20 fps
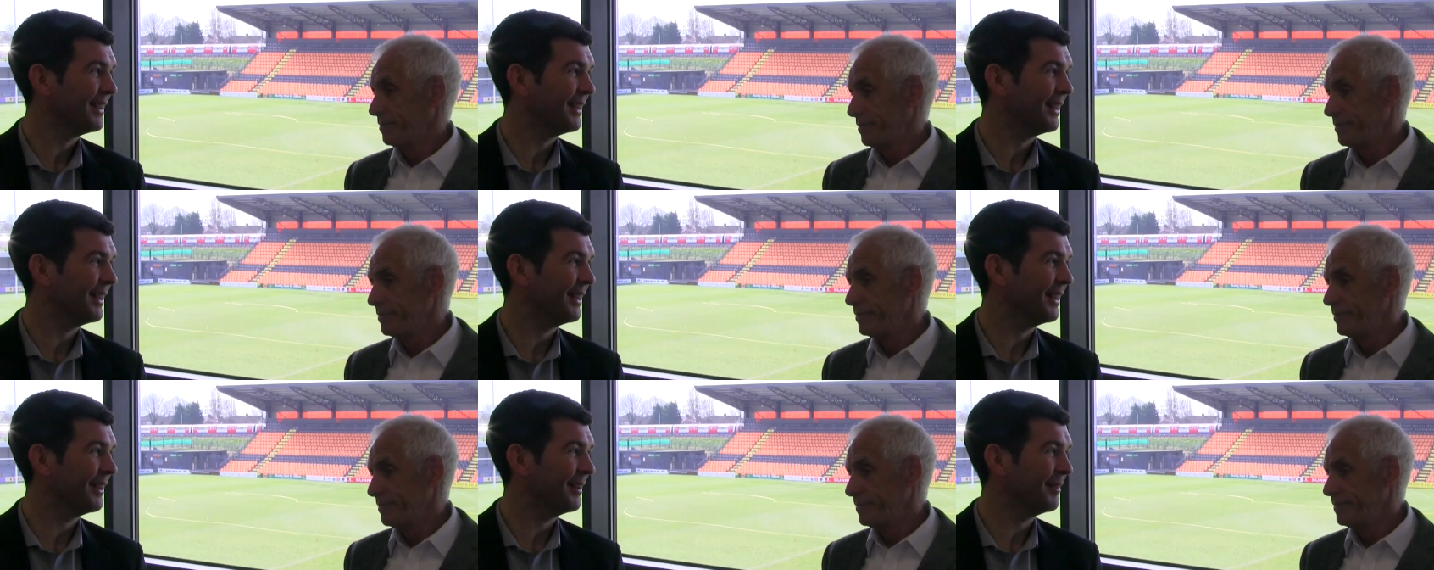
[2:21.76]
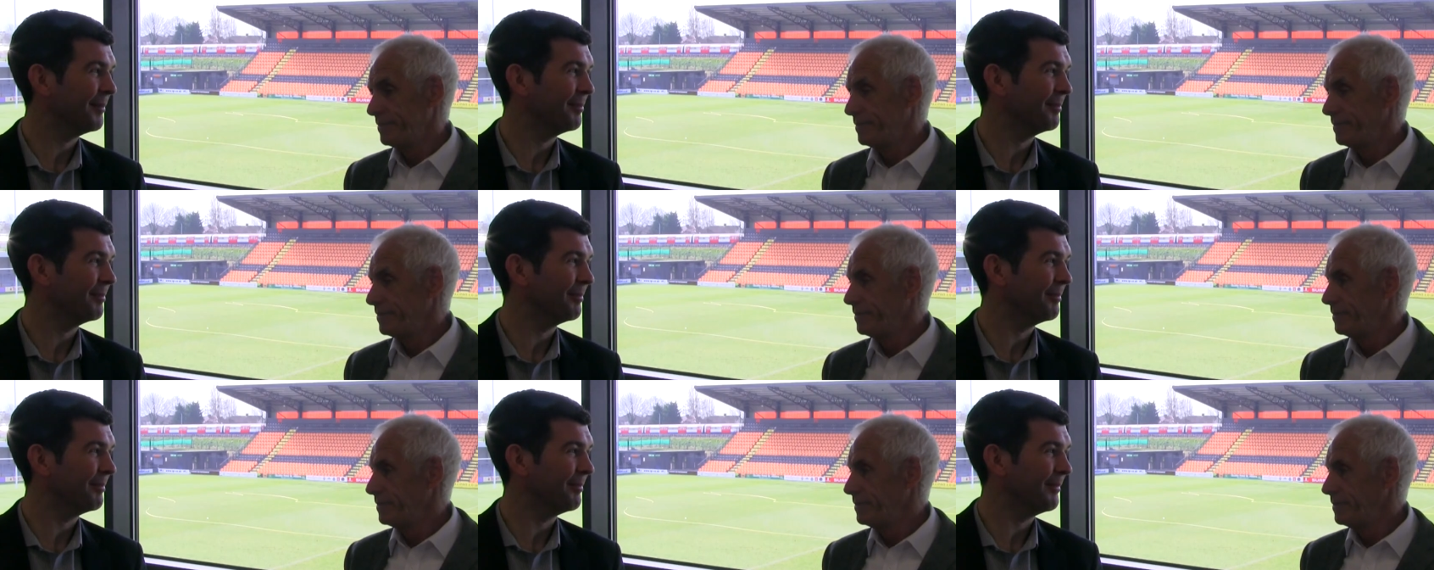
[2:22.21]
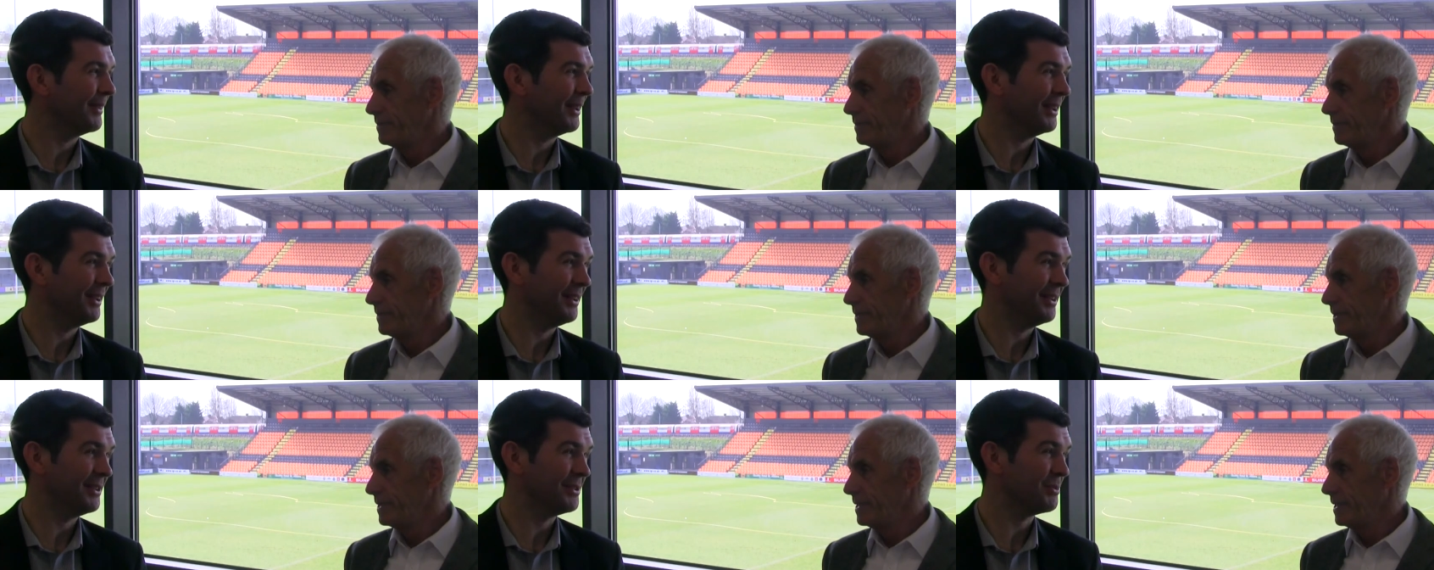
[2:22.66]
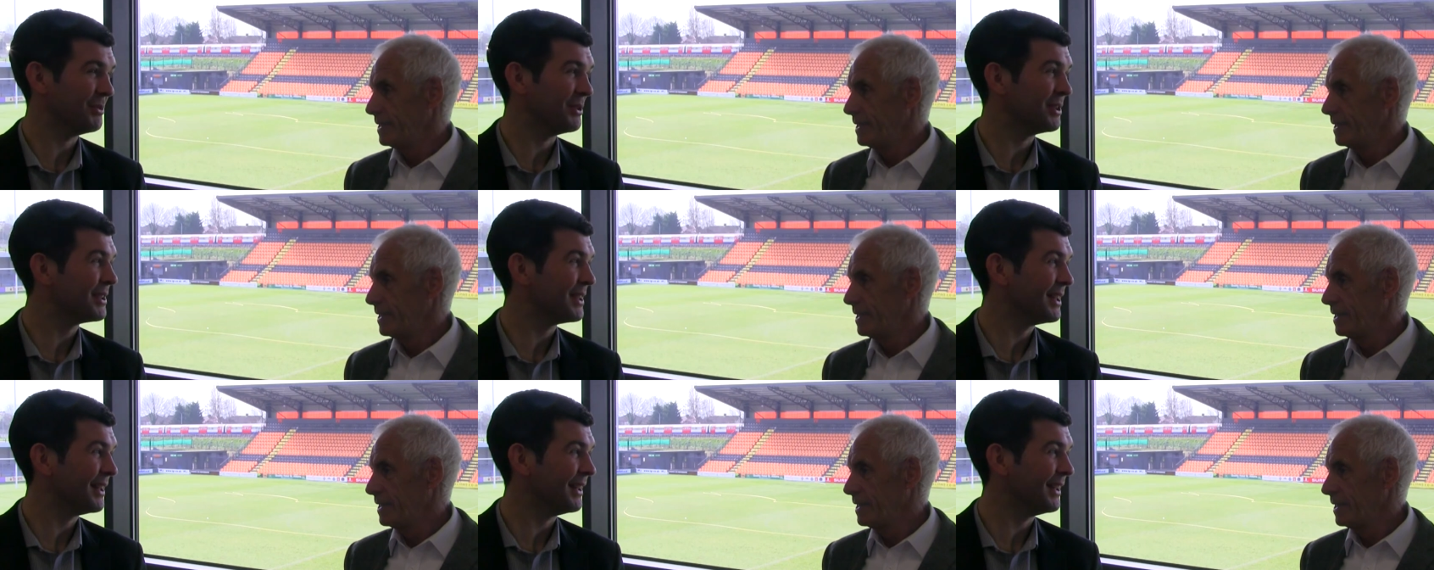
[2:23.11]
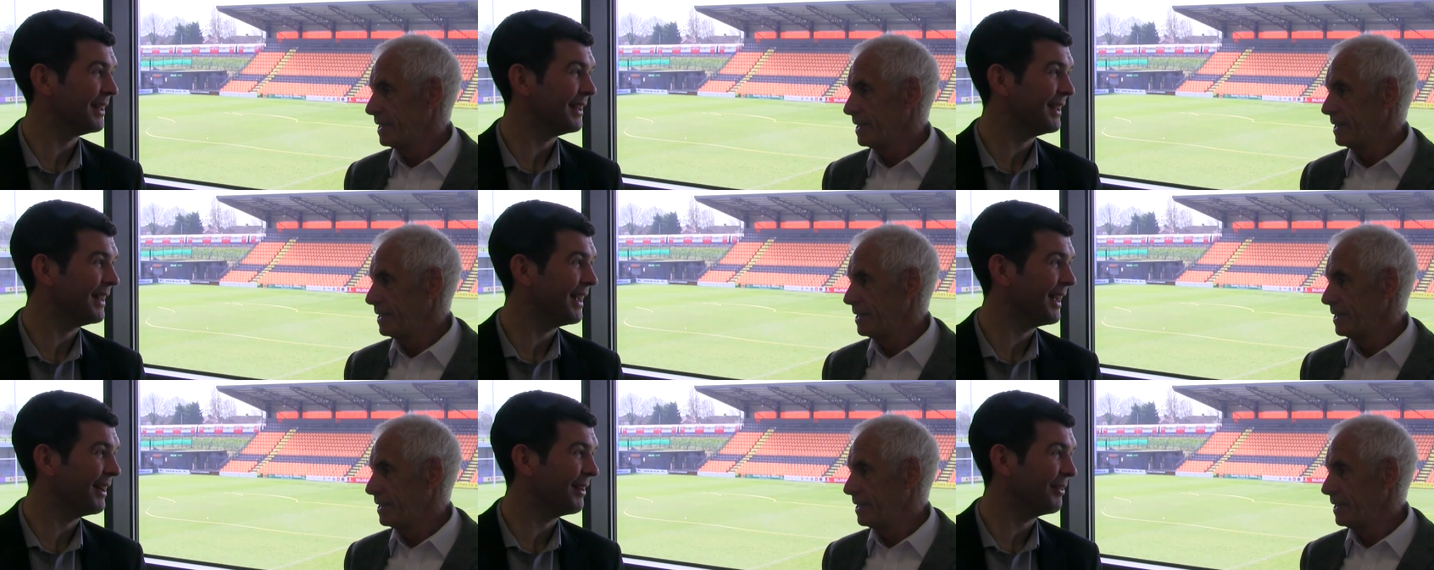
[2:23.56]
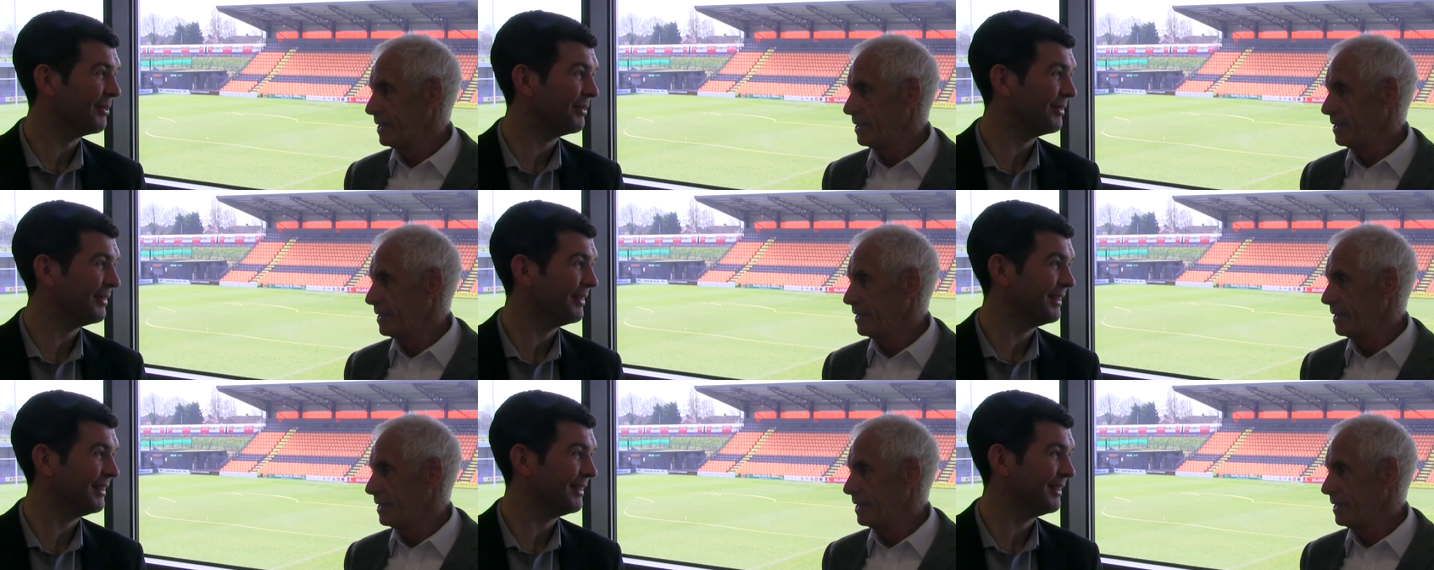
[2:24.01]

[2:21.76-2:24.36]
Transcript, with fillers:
Speaker 1: um, as we sit here now.